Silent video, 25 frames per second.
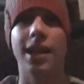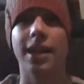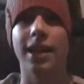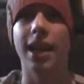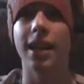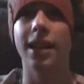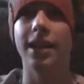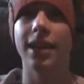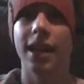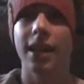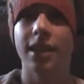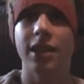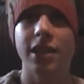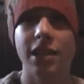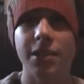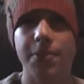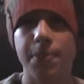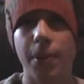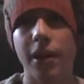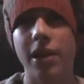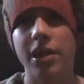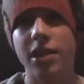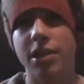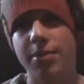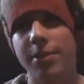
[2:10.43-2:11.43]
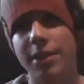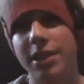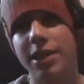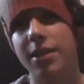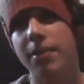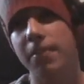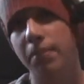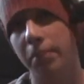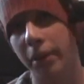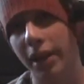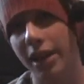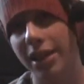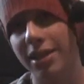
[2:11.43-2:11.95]
Now, to get these punishments,
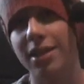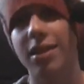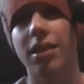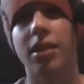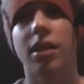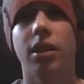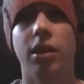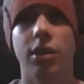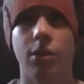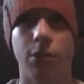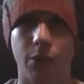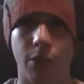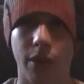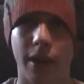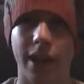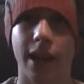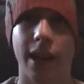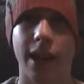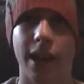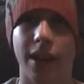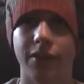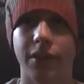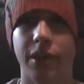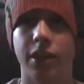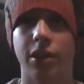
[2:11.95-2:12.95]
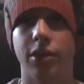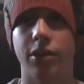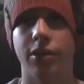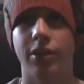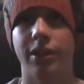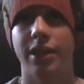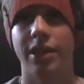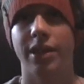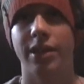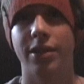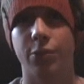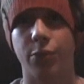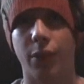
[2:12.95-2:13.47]
basically what you'd have to do
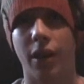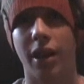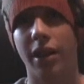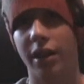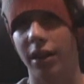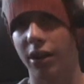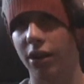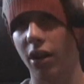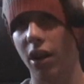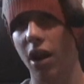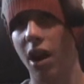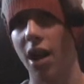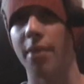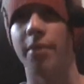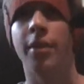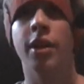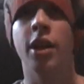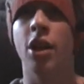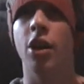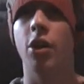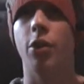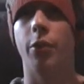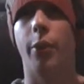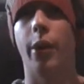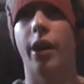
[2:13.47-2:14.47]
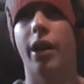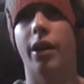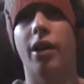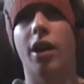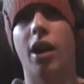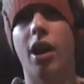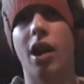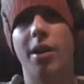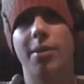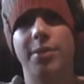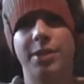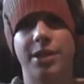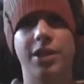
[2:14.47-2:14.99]
is, well, a crime. What
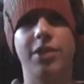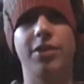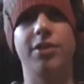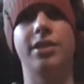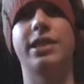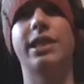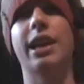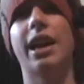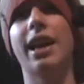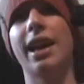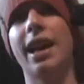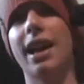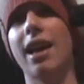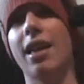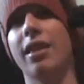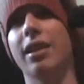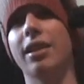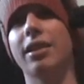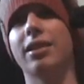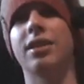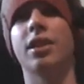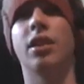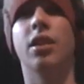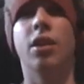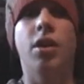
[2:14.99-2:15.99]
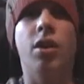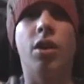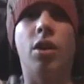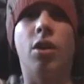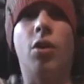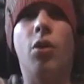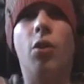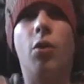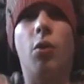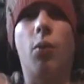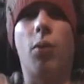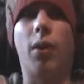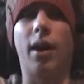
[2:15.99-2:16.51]
crimes do you say, Alex?
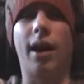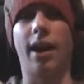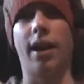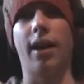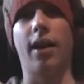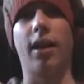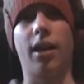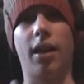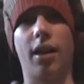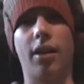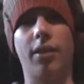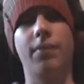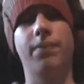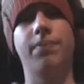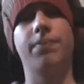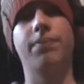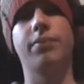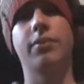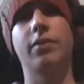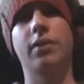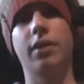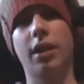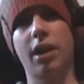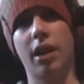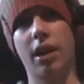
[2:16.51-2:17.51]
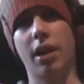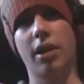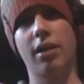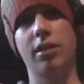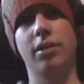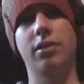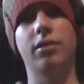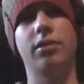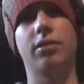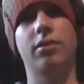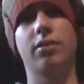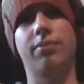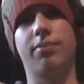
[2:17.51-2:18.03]
Well,
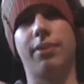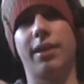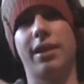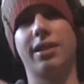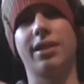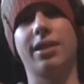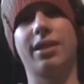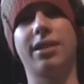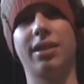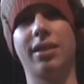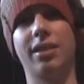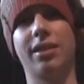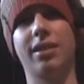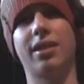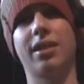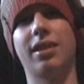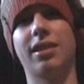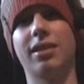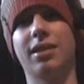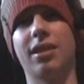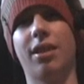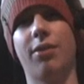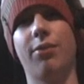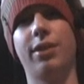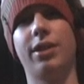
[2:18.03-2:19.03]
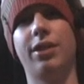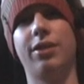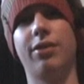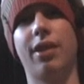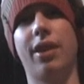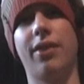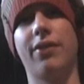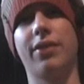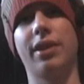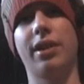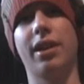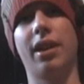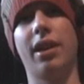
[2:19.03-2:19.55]
they're basically things that we do
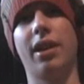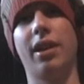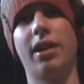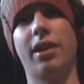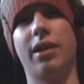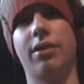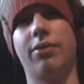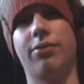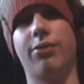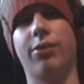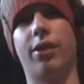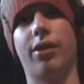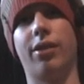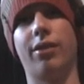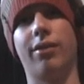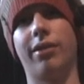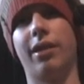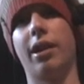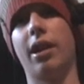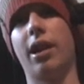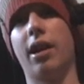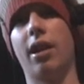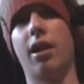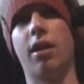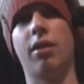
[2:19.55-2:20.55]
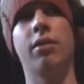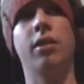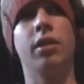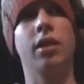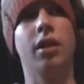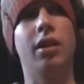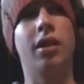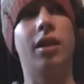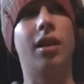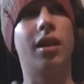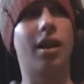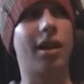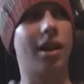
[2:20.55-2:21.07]
every day. Well, now.
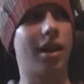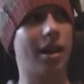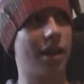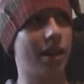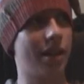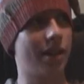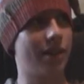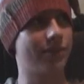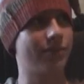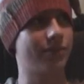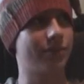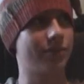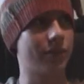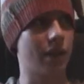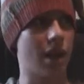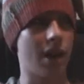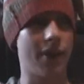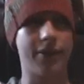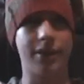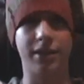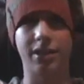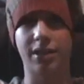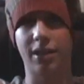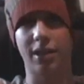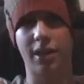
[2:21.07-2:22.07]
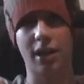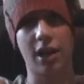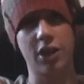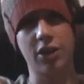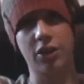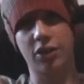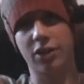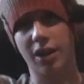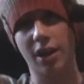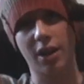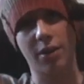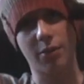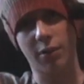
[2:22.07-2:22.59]
Obviously not
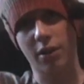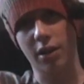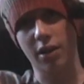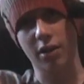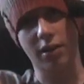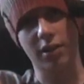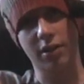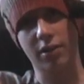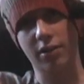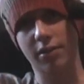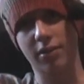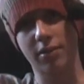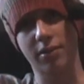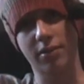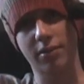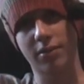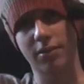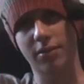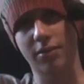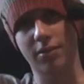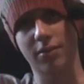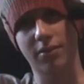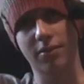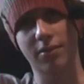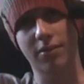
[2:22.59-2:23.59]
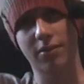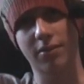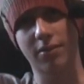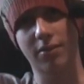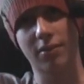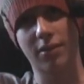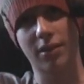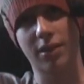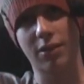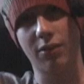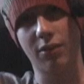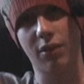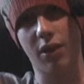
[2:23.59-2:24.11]
jaywalking.
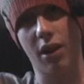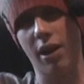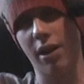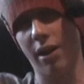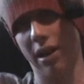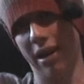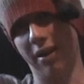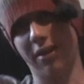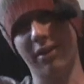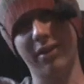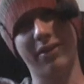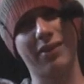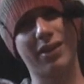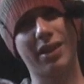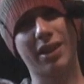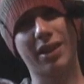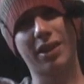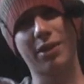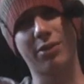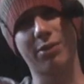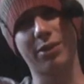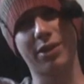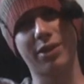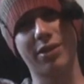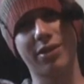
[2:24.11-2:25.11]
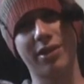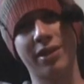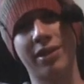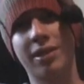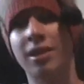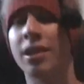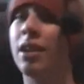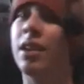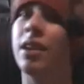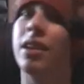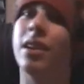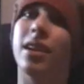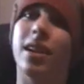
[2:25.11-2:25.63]
Well, I don't even think there were
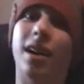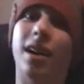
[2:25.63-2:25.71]
streets.